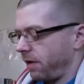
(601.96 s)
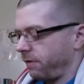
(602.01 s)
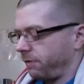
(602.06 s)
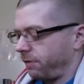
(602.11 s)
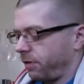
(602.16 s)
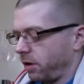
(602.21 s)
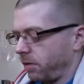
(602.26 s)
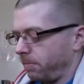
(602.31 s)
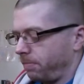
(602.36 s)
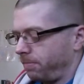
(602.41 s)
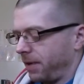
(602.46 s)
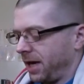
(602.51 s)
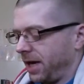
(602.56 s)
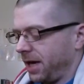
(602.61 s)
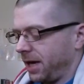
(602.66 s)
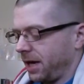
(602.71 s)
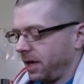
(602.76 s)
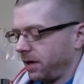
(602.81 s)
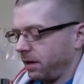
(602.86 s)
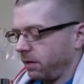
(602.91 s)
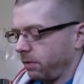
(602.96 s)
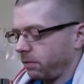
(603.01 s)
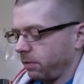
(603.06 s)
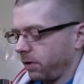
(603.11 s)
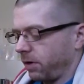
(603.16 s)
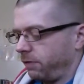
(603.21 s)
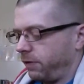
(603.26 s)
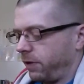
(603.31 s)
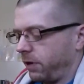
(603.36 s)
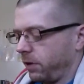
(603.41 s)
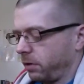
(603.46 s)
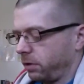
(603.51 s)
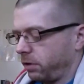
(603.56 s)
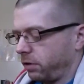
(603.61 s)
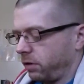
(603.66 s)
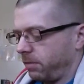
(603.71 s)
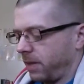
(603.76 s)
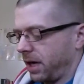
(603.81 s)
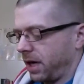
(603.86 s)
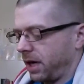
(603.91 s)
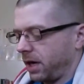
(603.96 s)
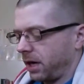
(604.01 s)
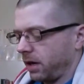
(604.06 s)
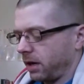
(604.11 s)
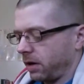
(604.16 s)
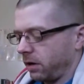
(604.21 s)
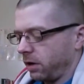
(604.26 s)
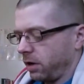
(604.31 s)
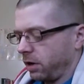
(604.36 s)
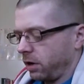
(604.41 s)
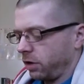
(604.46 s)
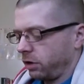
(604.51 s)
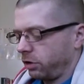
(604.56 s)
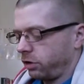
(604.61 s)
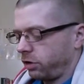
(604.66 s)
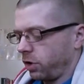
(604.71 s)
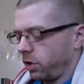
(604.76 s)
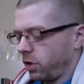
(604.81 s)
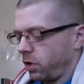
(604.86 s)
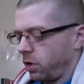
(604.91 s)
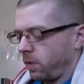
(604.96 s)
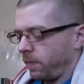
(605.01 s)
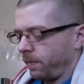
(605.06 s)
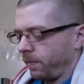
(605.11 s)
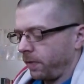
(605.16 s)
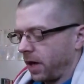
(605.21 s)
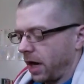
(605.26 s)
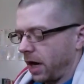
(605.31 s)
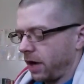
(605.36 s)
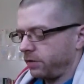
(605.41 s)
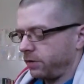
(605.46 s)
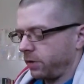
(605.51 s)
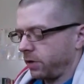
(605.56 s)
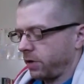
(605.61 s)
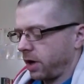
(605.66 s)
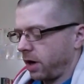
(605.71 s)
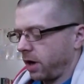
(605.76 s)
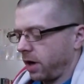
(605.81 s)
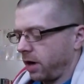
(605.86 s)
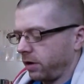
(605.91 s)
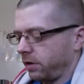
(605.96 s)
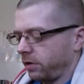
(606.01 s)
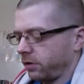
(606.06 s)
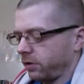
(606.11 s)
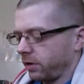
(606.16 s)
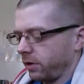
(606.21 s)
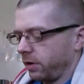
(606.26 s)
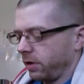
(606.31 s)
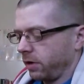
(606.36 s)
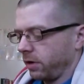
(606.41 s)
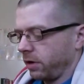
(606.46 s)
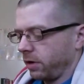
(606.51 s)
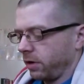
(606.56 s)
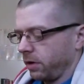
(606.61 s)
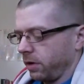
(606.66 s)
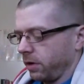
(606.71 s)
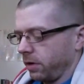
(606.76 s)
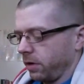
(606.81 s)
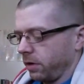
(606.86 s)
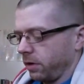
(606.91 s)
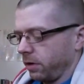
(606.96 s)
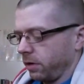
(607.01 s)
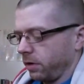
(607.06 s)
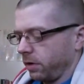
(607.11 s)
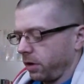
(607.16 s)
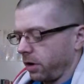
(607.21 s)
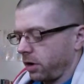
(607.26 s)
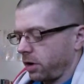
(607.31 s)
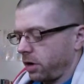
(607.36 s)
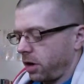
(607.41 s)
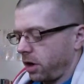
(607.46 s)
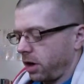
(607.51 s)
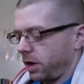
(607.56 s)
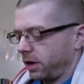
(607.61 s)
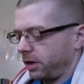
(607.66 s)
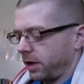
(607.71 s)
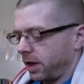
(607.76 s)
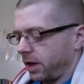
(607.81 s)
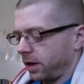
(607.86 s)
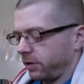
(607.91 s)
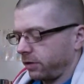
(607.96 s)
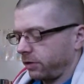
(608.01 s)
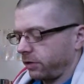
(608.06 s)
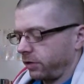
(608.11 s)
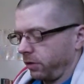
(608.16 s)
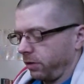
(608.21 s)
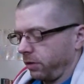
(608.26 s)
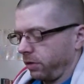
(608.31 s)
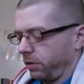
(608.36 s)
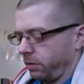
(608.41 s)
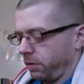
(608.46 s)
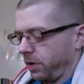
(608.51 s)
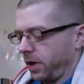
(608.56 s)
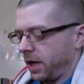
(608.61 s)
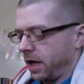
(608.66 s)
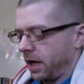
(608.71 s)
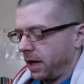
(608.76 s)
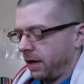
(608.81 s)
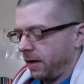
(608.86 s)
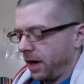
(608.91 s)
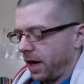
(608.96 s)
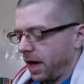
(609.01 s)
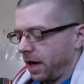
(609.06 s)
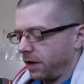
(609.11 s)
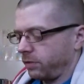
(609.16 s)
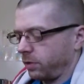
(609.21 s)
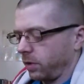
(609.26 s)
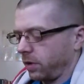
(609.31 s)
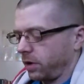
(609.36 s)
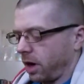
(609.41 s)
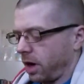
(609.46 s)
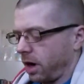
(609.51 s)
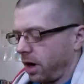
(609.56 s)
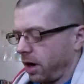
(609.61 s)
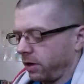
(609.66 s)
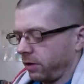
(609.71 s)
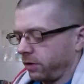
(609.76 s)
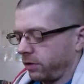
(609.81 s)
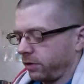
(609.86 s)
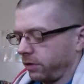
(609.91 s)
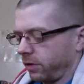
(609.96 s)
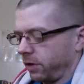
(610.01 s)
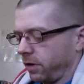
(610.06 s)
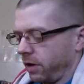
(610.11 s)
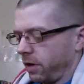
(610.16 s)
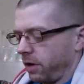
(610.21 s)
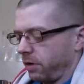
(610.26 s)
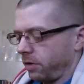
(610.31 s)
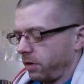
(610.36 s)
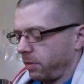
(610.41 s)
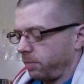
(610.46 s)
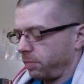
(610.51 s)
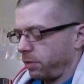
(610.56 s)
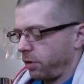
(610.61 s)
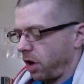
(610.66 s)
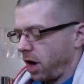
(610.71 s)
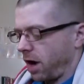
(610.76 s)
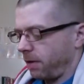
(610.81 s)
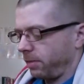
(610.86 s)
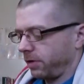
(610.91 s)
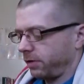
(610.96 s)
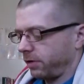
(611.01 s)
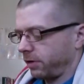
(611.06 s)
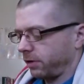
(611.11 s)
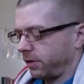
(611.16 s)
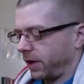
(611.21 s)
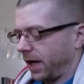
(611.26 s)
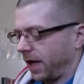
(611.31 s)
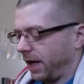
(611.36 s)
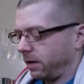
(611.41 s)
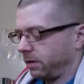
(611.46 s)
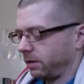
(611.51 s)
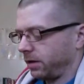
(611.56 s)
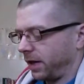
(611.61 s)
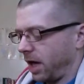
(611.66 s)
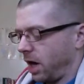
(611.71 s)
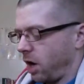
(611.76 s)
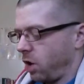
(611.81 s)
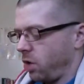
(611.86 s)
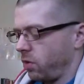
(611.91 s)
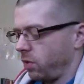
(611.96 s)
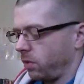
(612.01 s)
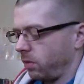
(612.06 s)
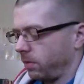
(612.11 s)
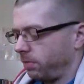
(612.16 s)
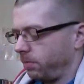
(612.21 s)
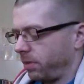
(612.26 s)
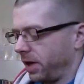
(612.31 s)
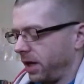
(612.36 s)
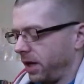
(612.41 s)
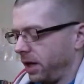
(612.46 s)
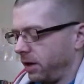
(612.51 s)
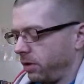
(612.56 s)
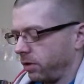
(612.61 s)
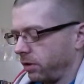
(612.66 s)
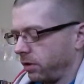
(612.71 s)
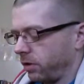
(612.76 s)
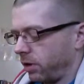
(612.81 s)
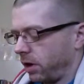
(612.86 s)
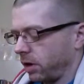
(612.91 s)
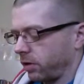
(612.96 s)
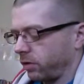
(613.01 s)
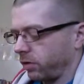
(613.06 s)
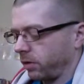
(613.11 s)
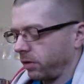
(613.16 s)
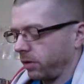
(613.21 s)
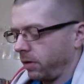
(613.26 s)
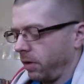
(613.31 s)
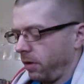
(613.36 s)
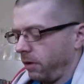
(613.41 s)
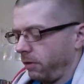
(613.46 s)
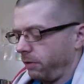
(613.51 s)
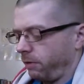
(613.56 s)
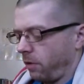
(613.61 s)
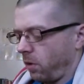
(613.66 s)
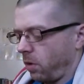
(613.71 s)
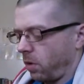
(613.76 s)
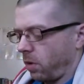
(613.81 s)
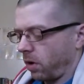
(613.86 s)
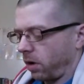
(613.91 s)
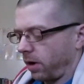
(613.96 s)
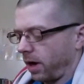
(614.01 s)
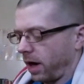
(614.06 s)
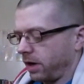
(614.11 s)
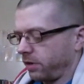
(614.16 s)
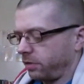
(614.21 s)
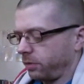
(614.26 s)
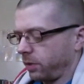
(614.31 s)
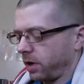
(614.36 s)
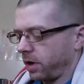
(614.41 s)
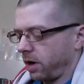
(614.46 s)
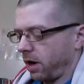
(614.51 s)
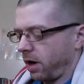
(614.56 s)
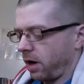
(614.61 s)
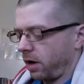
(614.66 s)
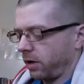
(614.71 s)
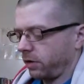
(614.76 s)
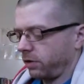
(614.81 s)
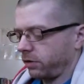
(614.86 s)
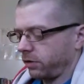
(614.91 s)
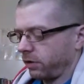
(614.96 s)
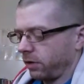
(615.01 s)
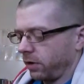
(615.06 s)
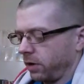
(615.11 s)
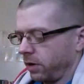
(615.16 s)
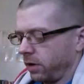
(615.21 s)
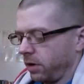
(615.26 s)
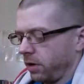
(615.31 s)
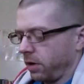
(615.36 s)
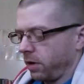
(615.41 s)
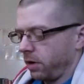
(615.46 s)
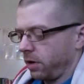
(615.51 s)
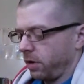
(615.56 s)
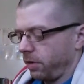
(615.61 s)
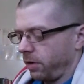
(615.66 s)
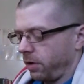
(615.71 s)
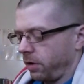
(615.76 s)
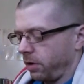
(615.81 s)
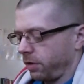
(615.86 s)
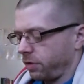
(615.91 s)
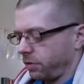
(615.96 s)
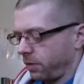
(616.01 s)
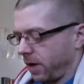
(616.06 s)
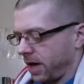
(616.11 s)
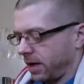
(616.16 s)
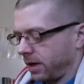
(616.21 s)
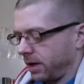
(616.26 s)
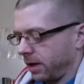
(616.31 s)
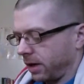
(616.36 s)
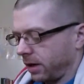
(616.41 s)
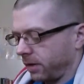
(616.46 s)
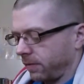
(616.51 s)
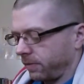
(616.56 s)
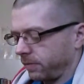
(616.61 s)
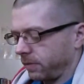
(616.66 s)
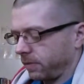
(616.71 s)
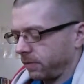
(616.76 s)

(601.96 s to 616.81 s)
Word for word: of their being revealed to man. Two, as regards their contents. Three, as regards the promises held out by either doctrine. Four, as regards they're threatening